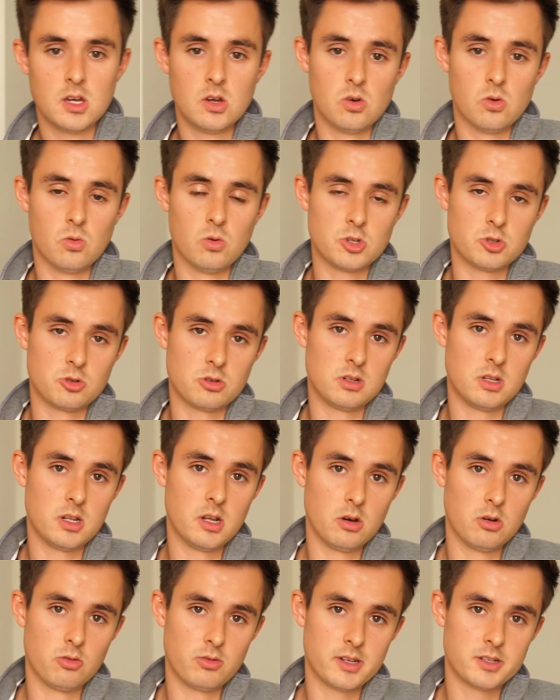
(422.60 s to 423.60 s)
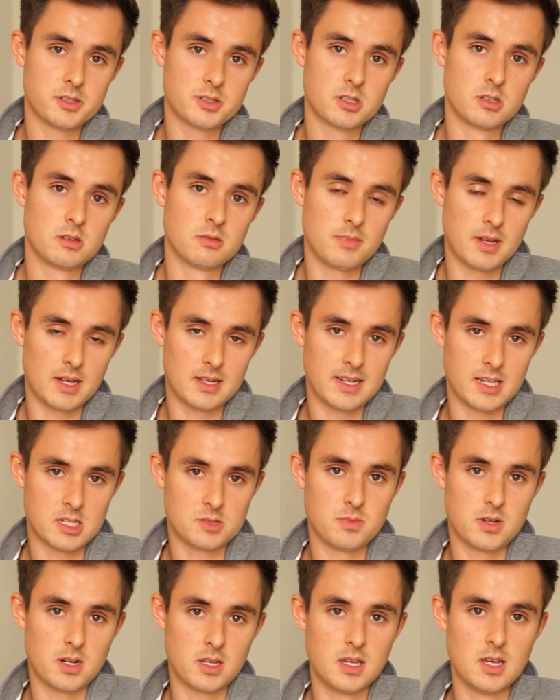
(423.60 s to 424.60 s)
or do you want a lower risk, make less
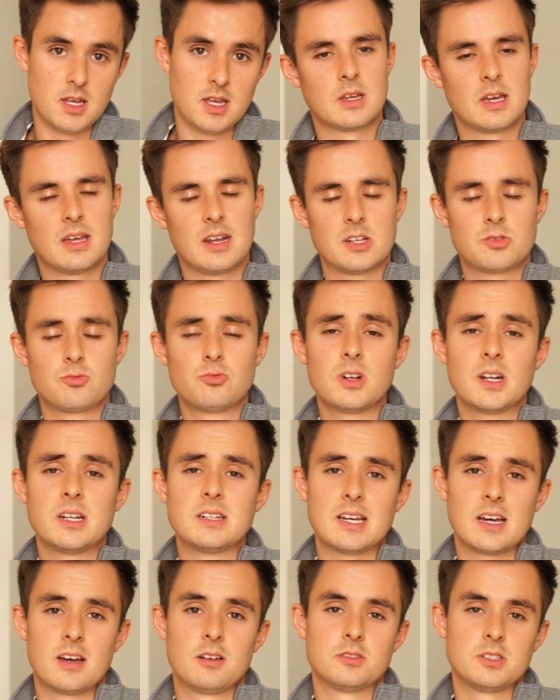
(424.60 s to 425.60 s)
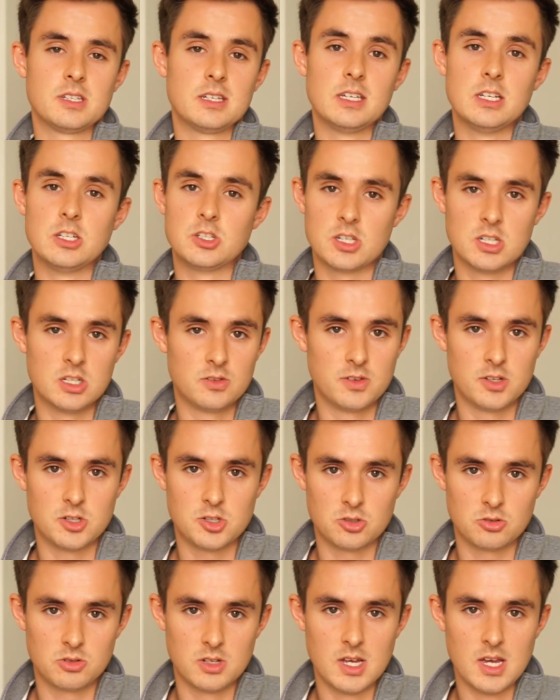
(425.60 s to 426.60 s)
money? And it's really down to each
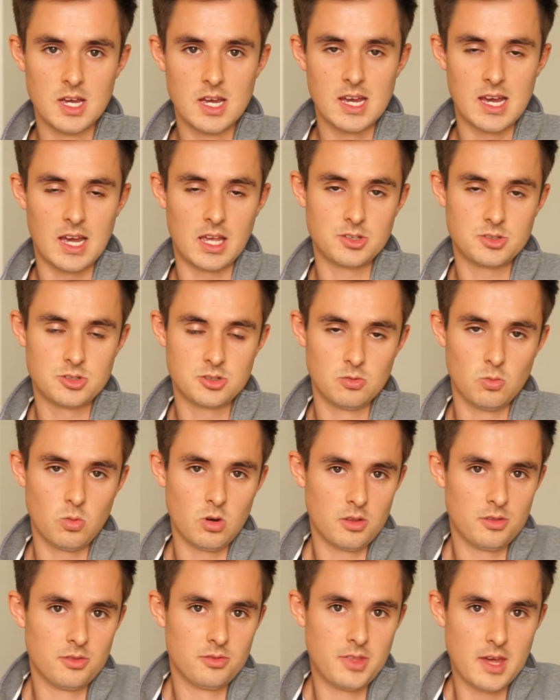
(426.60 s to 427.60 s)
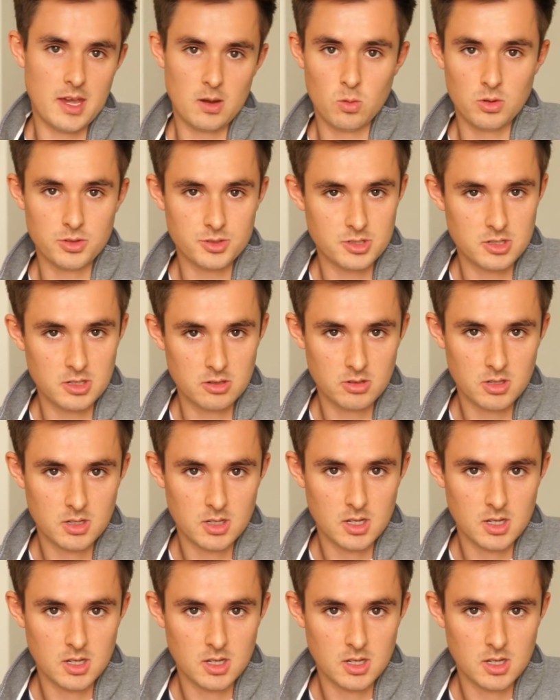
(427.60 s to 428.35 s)
individual as to what they want to do.